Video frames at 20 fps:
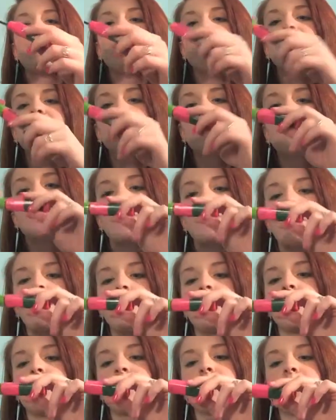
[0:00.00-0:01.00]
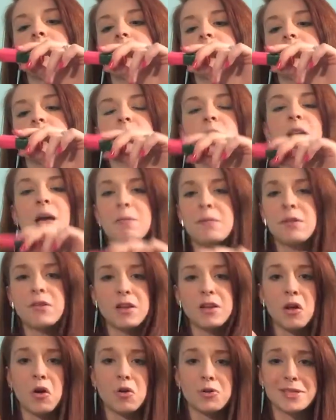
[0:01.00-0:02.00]
I'll have to find all mine sometime. They're
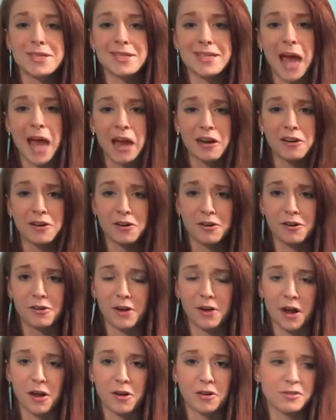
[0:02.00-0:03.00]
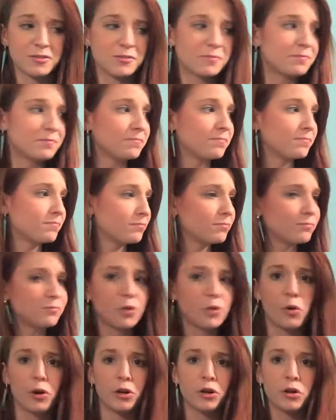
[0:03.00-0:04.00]
like all scattered around
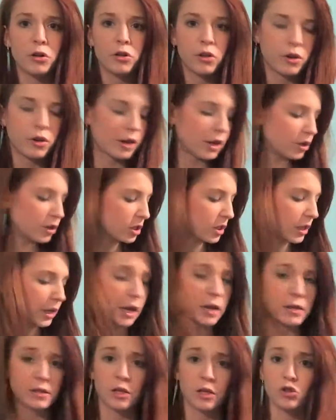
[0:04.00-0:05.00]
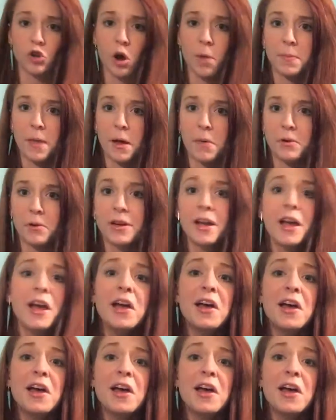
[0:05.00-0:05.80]
Lord knows. Okay, just like as I dropped that one.